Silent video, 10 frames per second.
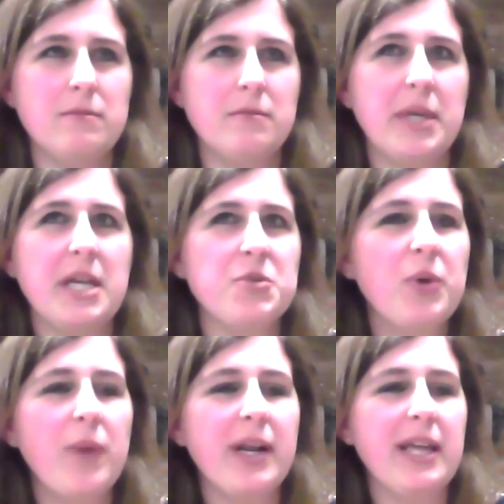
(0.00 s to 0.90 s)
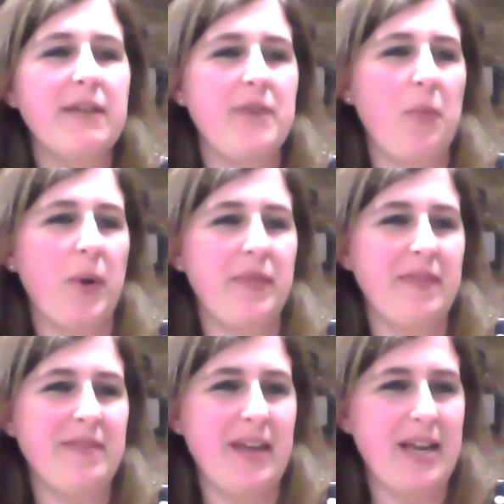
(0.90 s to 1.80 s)
Because we want to give them what
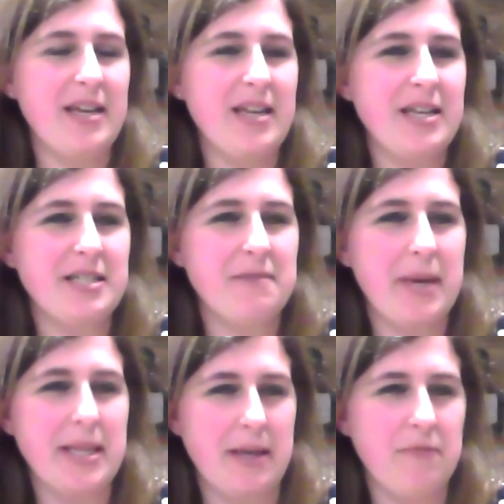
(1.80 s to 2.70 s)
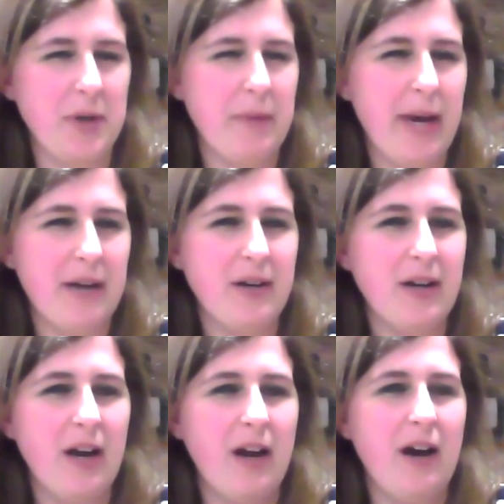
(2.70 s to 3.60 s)
they need to make them feel better.
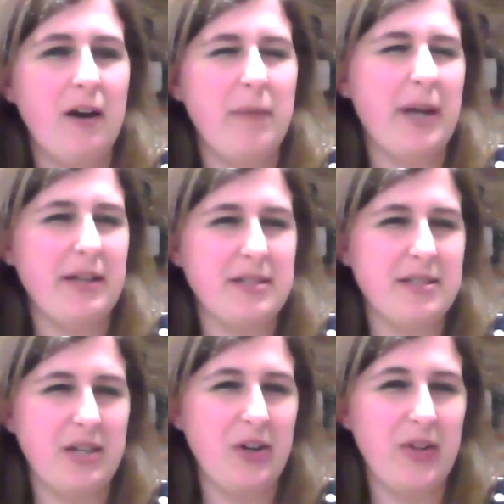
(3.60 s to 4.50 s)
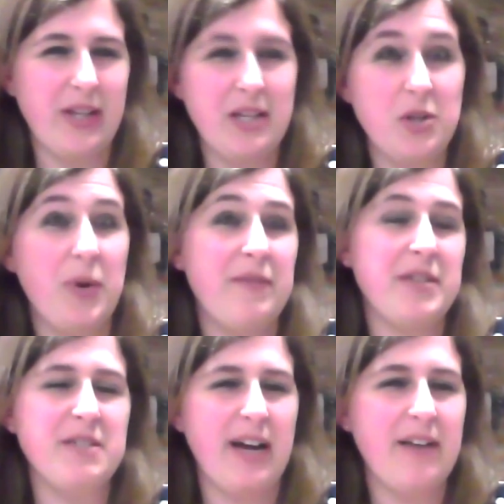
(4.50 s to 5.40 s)
Not necessarily you have
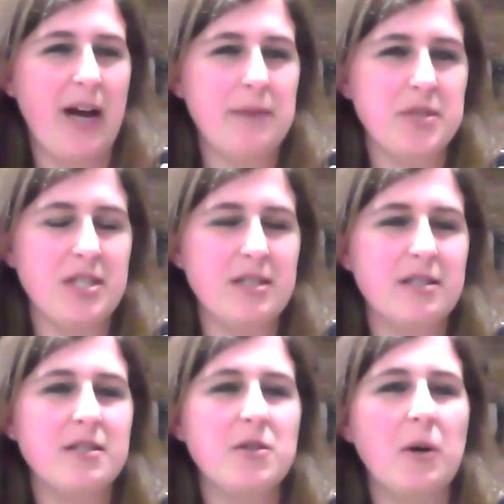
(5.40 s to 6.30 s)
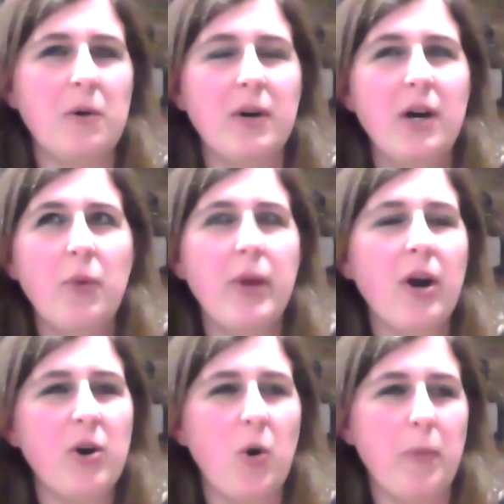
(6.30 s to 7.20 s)
these 5 options. So we
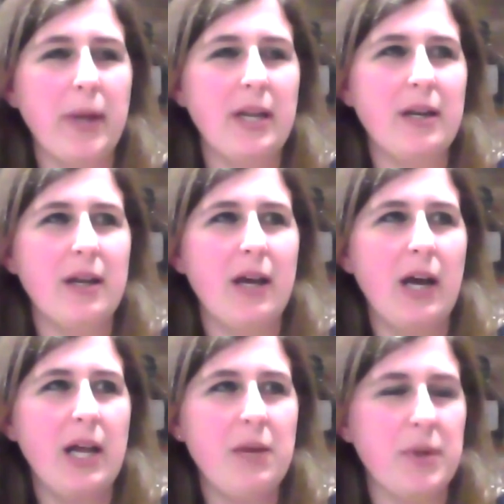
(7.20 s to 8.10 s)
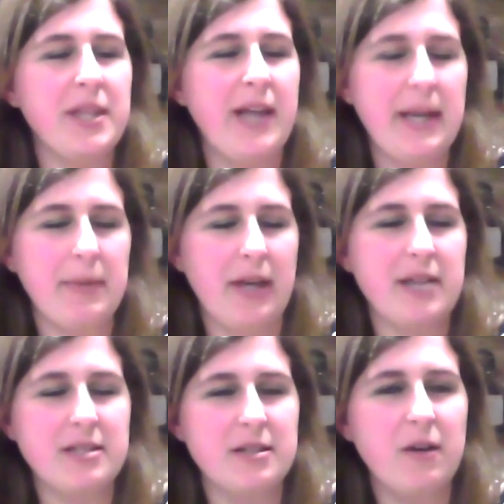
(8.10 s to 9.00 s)
are open within that
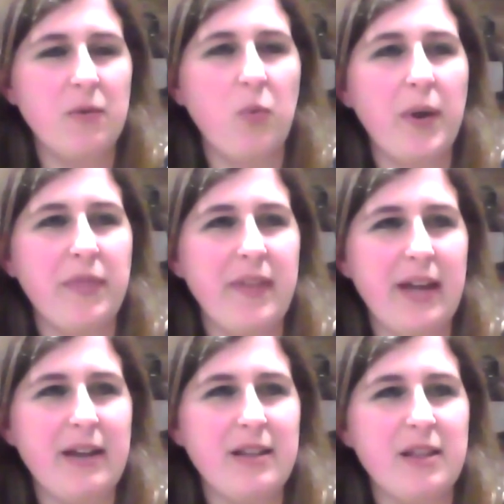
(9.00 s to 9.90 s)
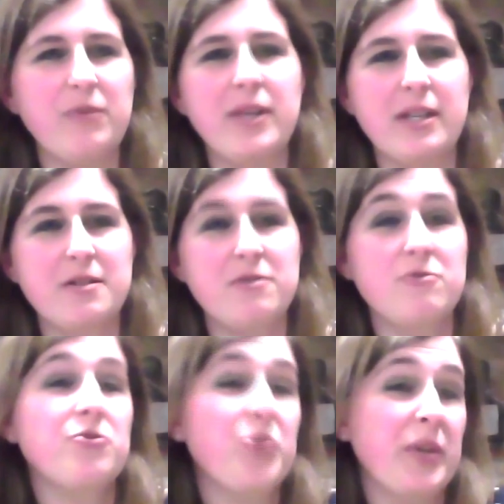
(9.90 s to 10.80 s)
application of what they really
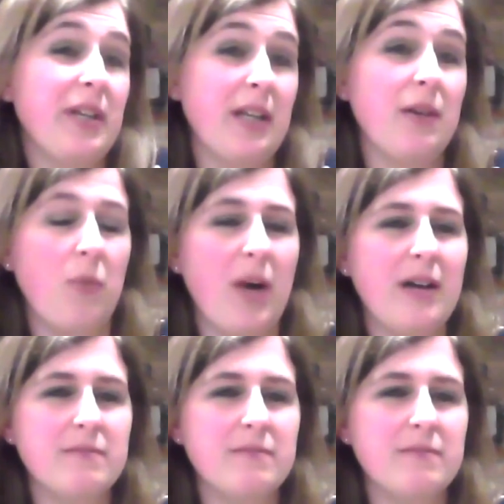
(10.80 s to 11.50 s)
truly need and want.